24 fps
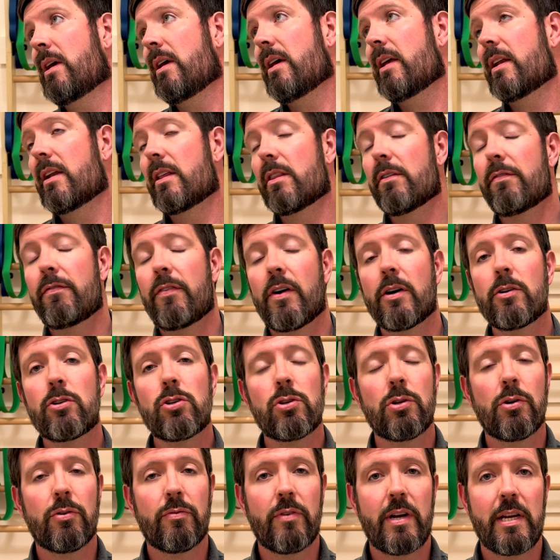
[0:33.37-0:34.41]
In the
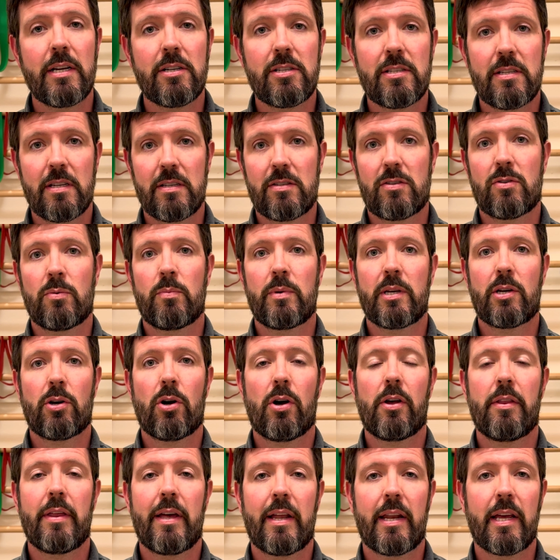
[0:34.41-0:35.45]
functional range system, we call
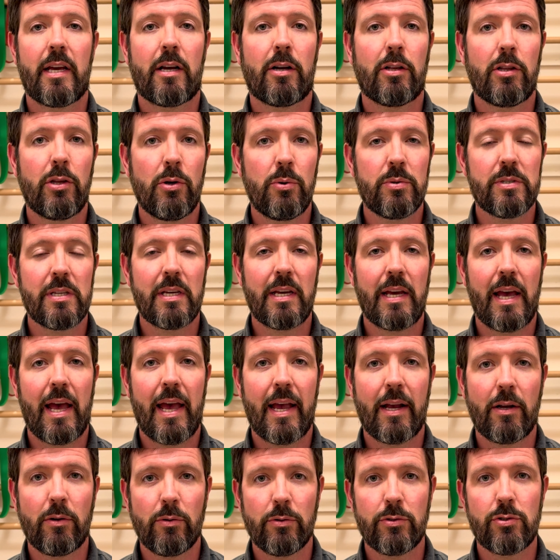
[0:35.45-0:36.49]
that a closing
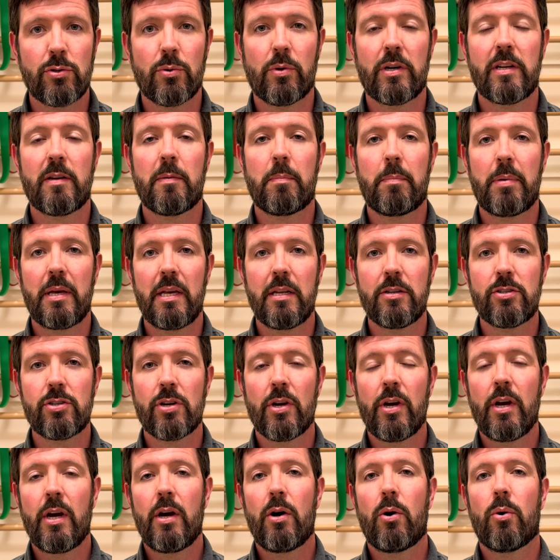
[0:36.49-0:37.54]
angle joint pinch
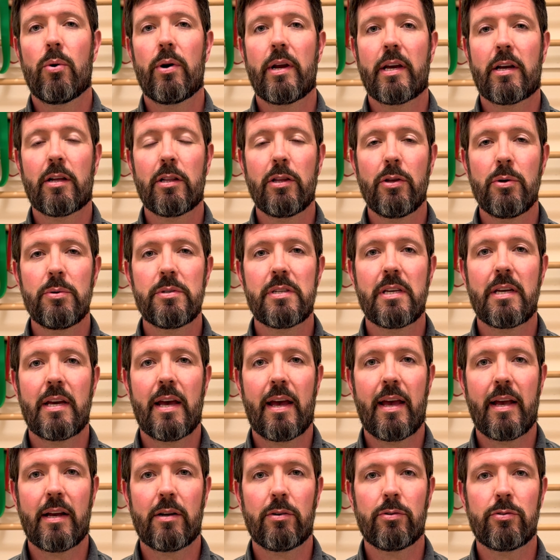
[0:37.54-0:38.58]
or a closing
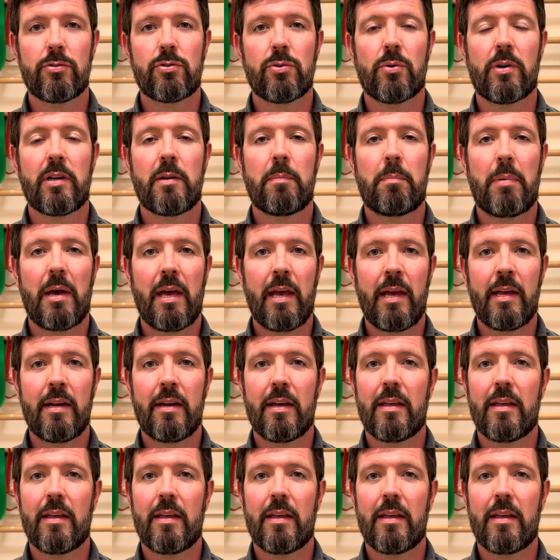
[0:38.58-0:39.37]
angle joint pain,